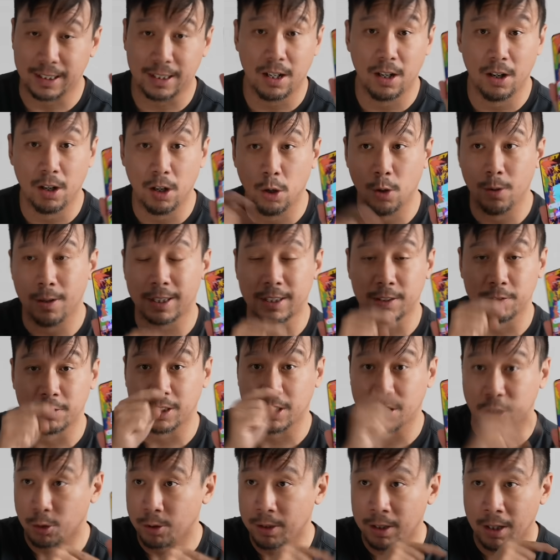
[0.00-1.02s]
ColorOS was
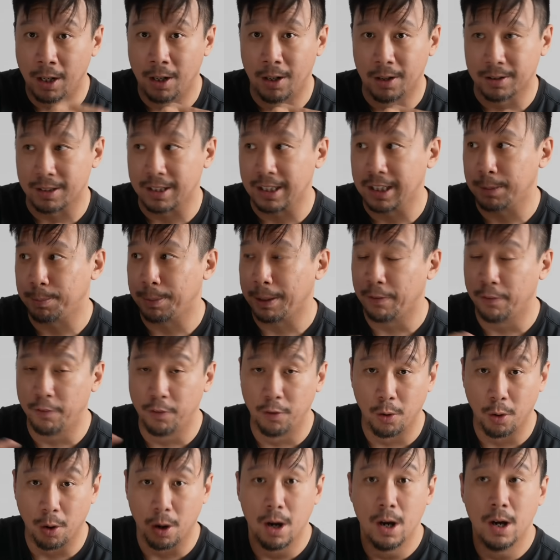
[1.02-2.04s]
doing all of these
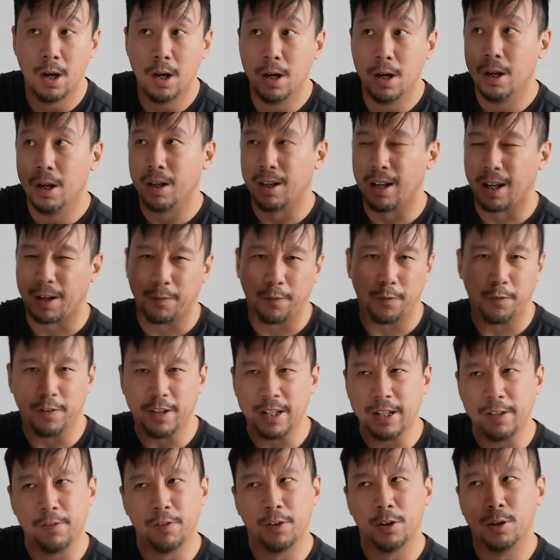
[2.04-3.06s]
before like
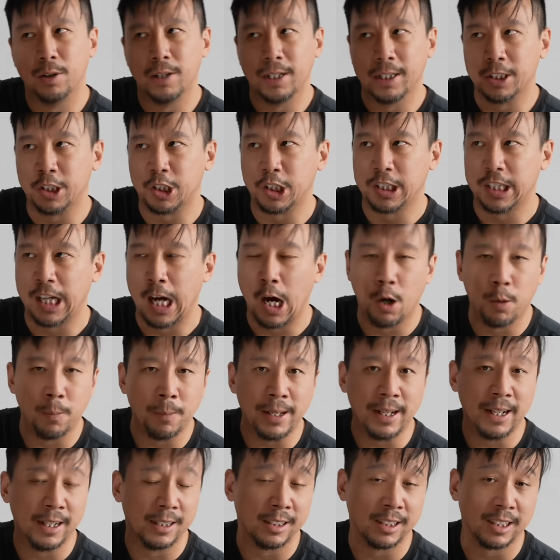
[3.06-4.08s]
Vivo and
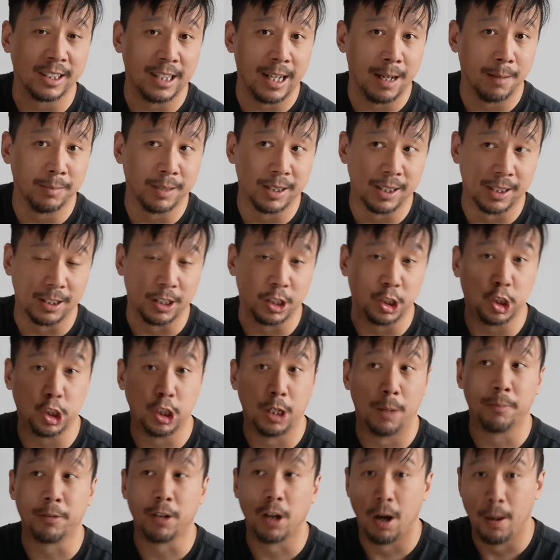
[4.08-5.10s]
Xiaomi and Samsung
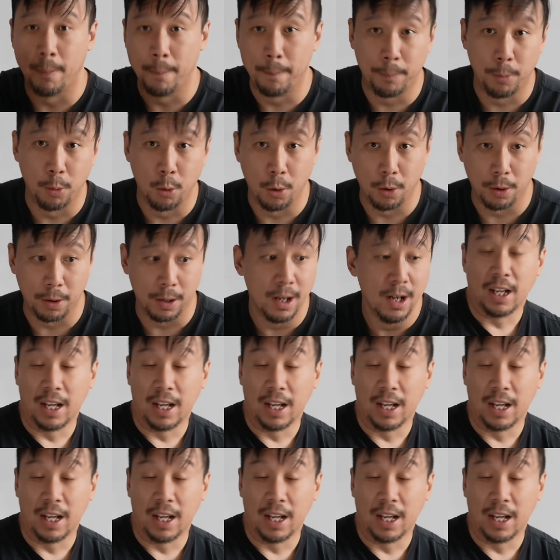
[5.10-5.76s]
jumped on board.